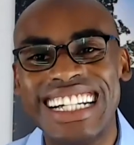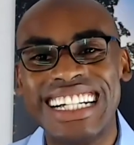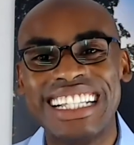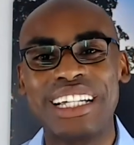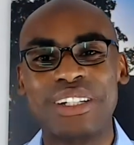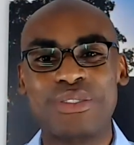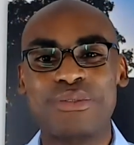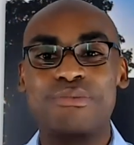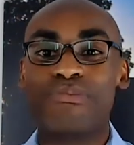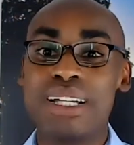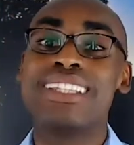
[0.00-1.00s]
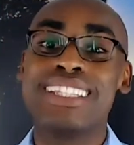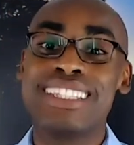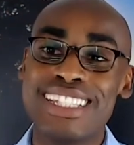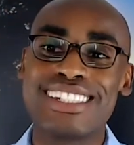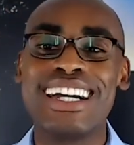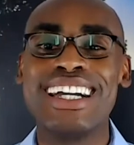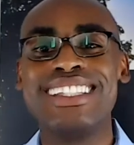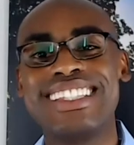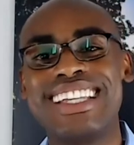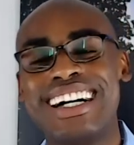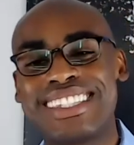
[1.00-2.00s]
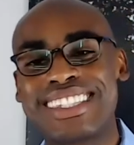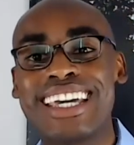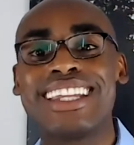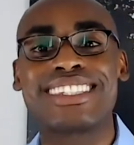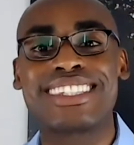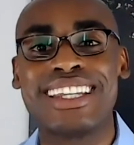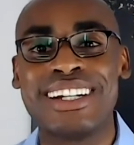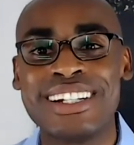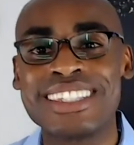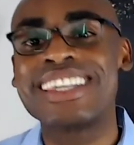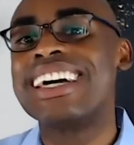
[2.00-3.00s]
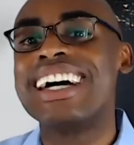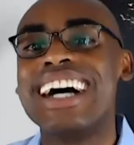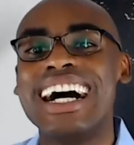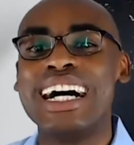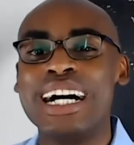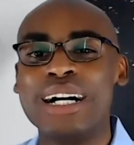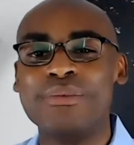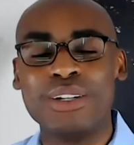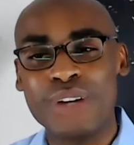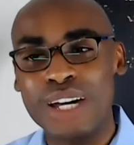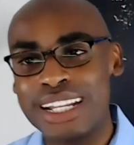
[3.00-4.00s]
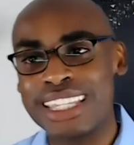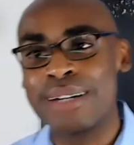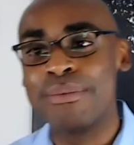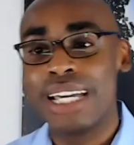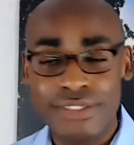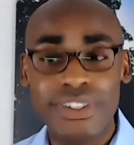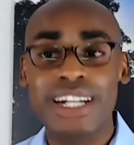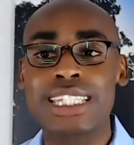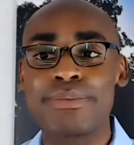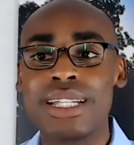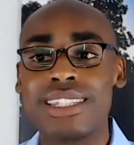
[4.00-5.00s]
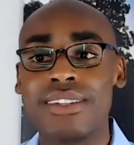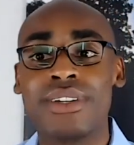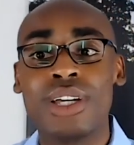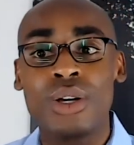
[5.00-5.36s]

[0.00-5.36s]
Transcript: Like building these giant scanning centers and running them, it's very expensive.